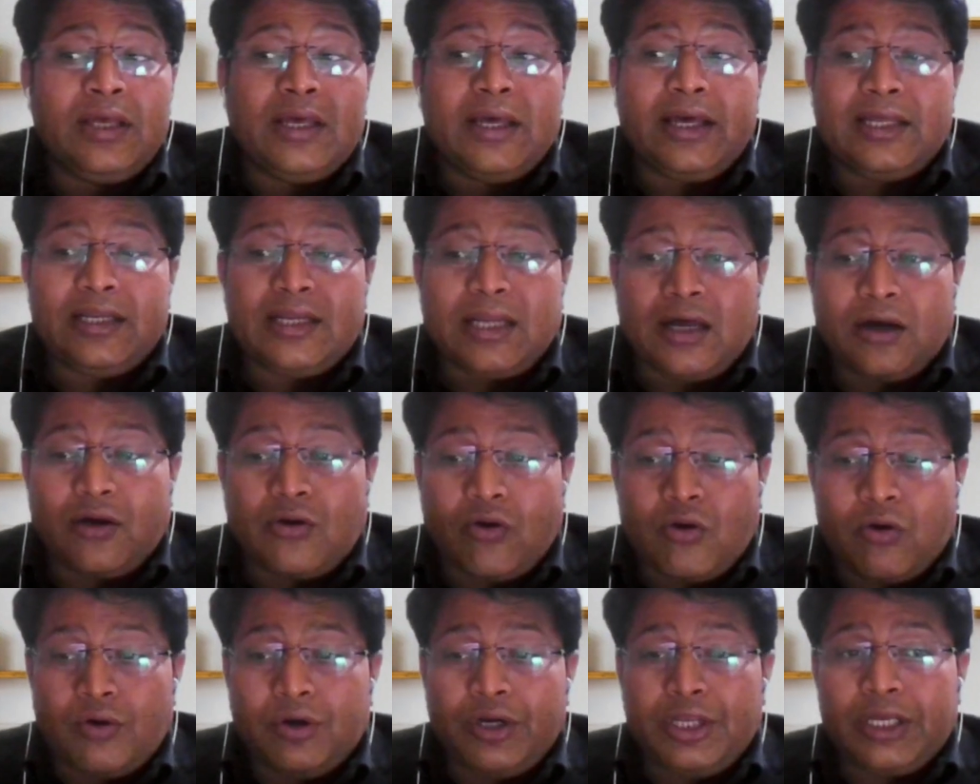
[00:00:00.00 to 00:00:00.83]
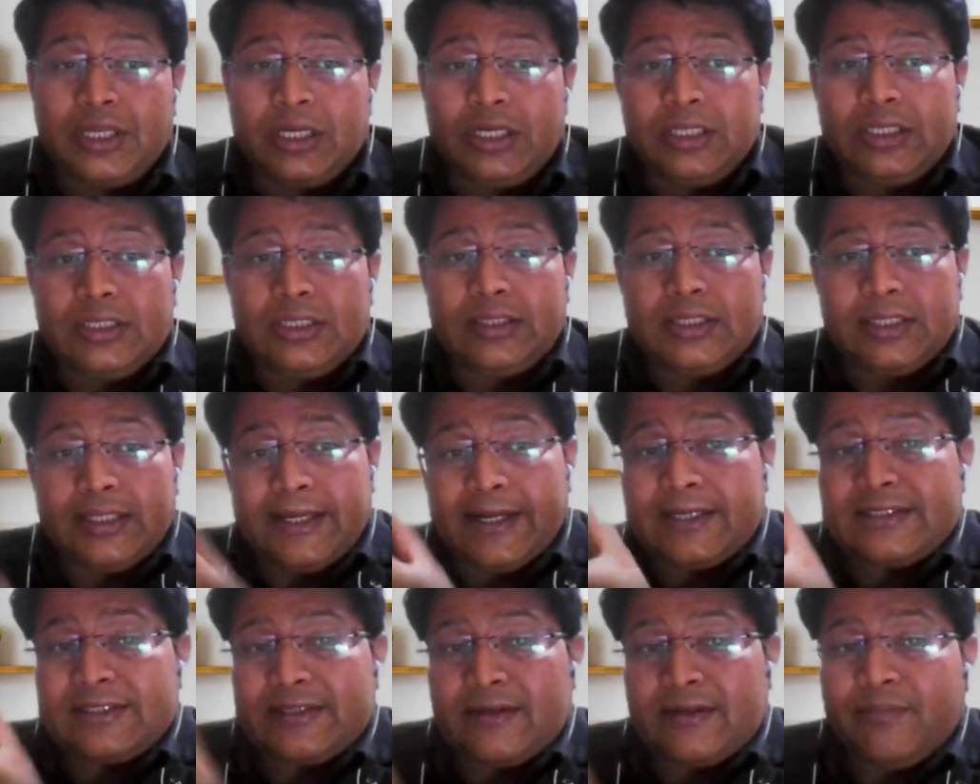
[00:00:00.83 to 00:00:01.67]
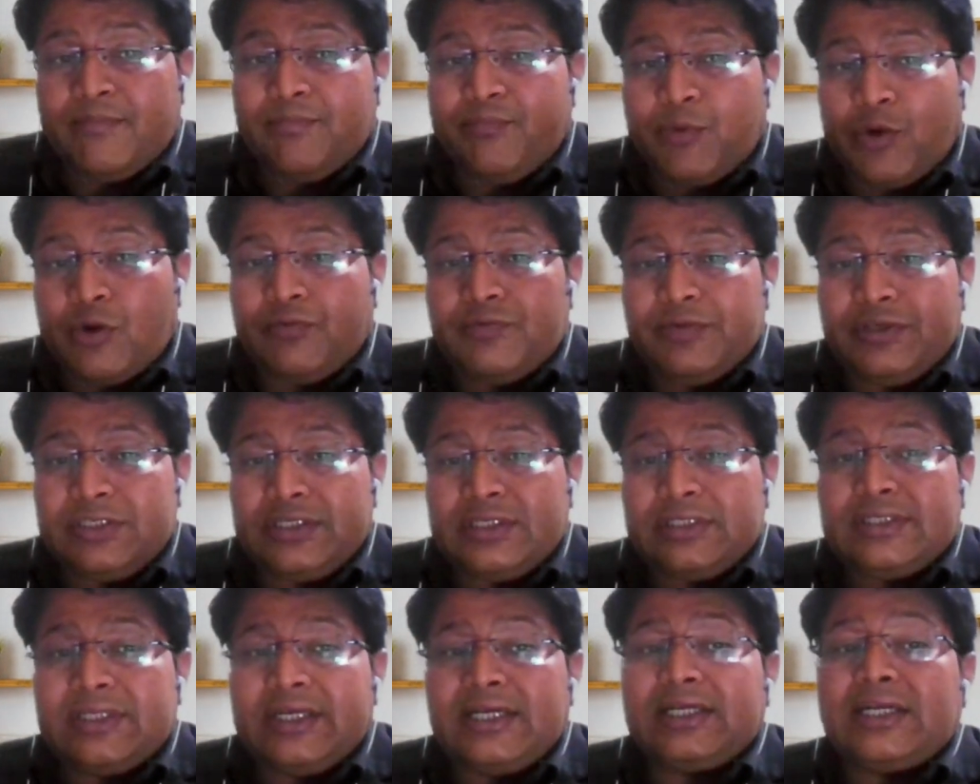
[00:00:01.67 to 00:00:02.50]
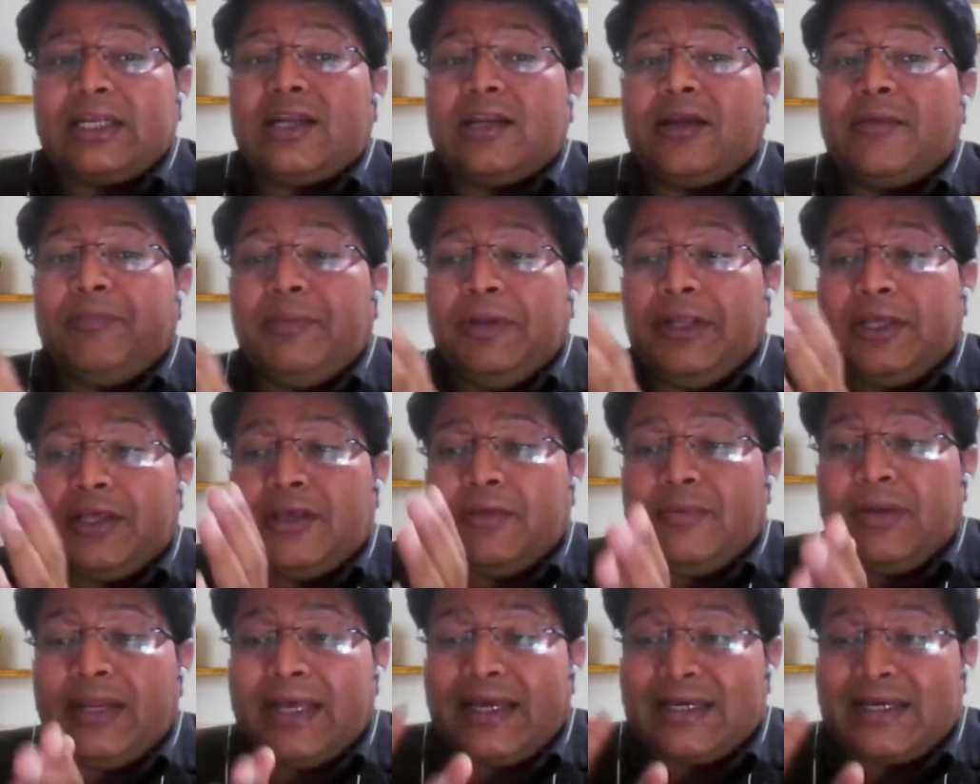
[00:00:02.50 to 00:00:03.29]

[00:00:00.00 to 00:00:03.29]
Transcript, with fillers: and accordingly there are some provisions that are applicable